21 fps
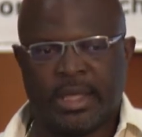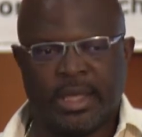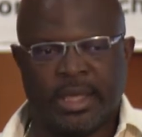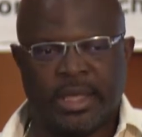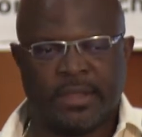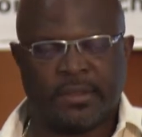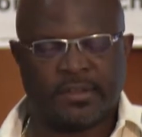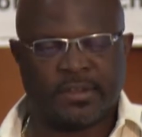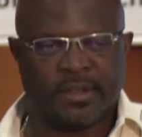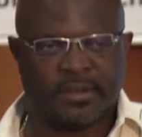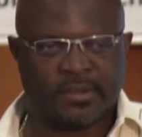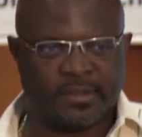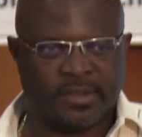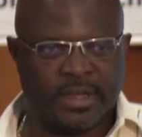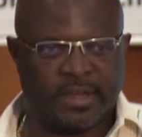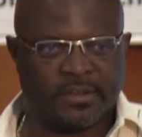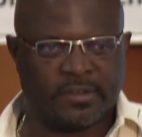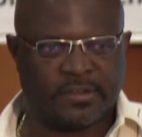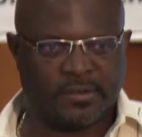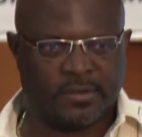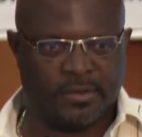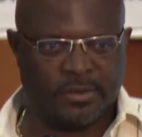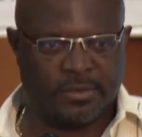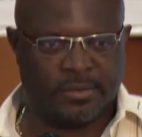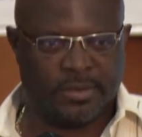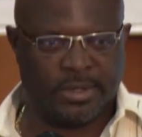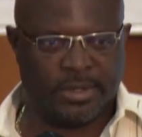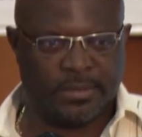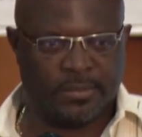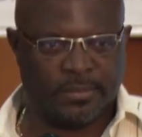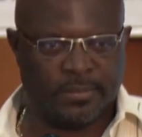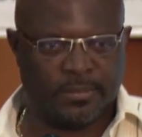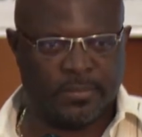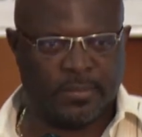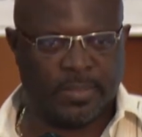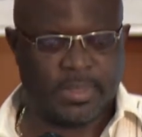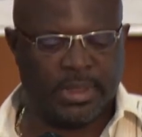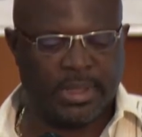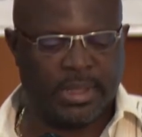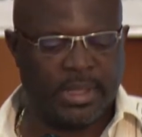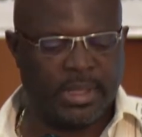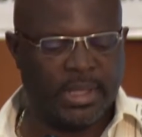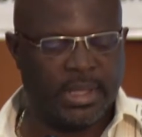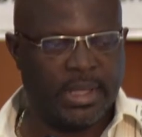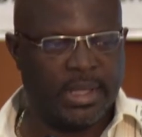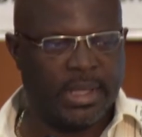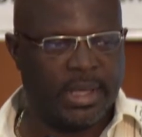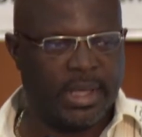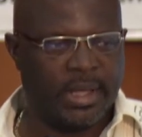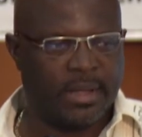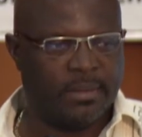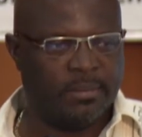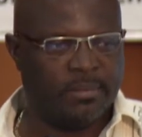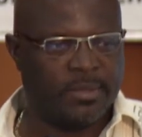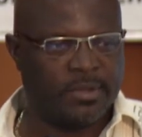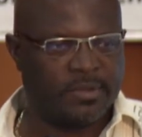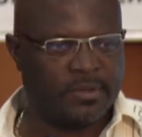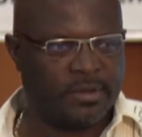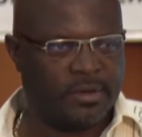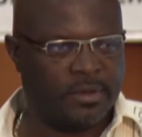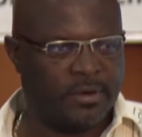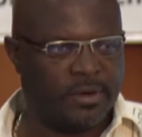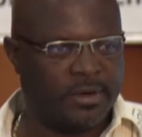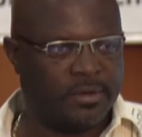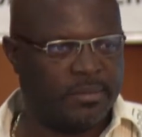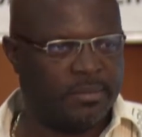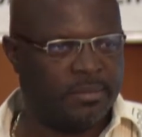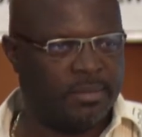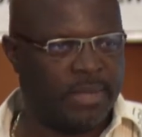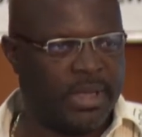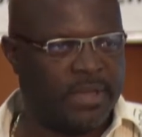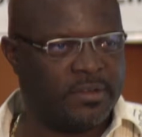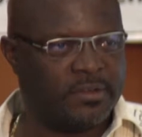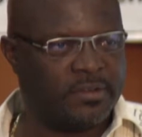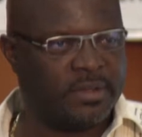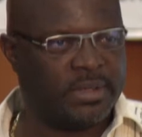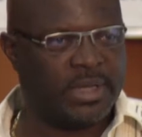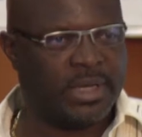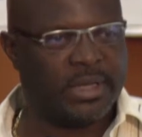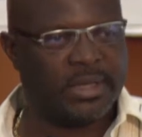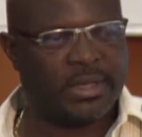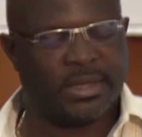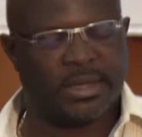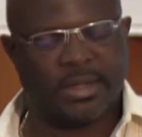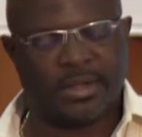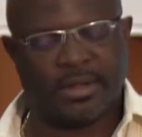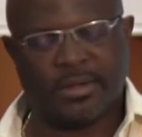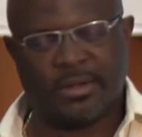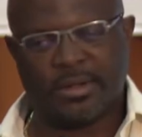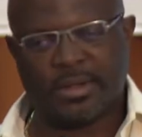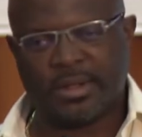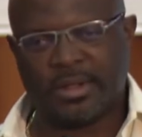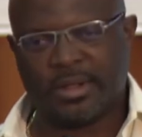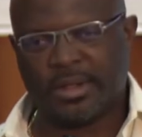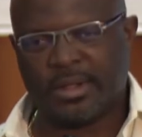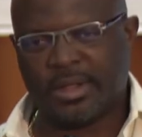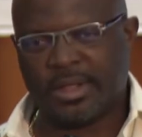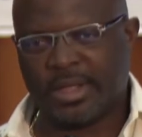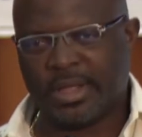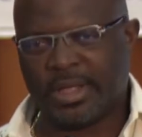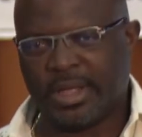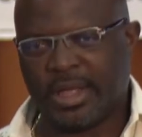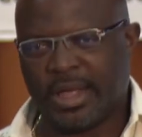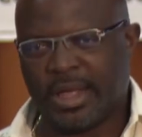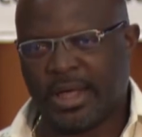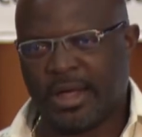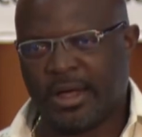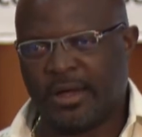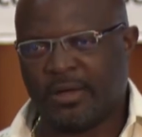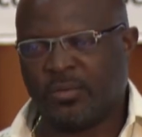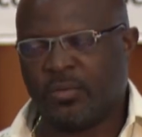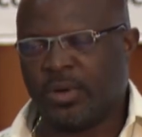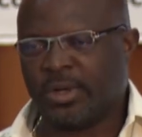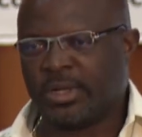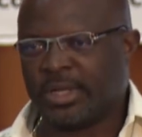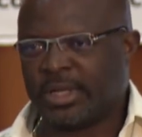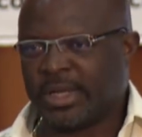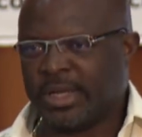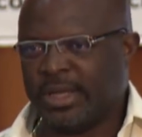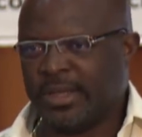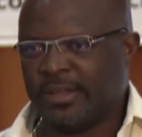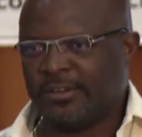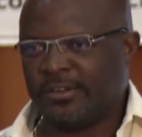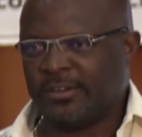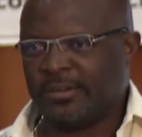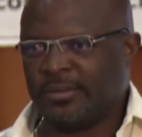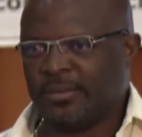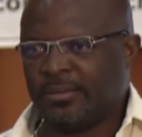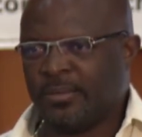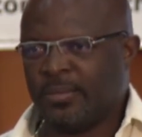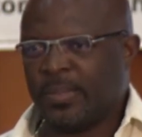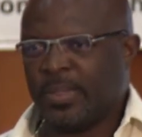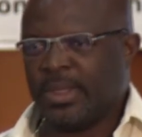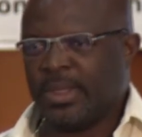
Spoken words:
a success story. Mr. Lord mentioned that on one occasion